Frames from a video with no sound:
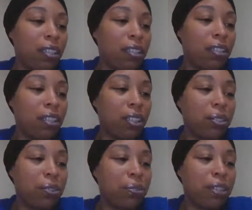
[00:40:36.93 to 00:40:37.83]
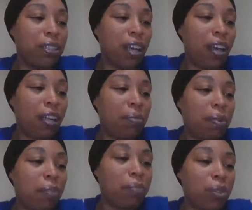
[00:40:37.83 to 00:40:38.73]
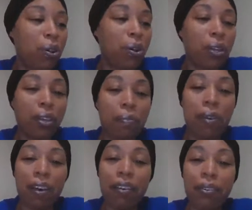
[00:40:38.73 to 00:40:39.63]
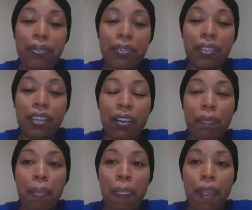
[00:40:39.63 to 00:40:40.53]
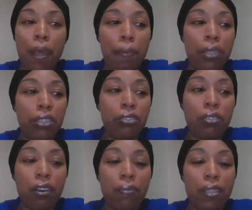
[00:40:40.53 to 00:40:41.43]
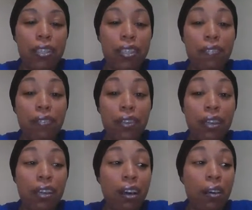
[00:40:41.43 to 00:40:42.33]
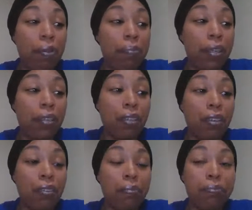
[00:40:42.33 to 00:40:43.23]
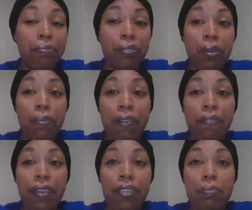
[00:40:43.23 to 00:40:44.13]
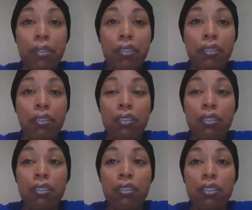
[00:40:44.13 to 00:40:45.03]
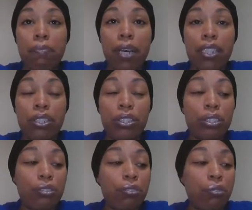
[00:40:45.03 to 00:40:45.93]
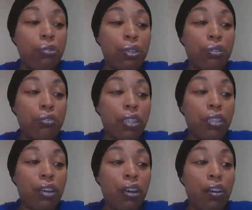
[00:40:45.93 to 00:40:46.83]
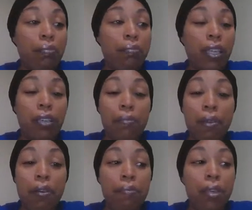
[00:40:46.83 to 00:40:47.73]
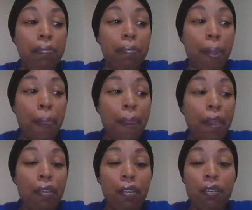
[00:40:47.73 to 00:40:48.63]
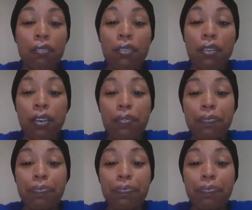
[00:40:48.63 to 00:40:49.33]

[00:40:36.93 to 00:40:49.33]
show you exactly what I'm talking about, you know. But you can always link up with me on my Facebook Messenger, or you can email me, you know,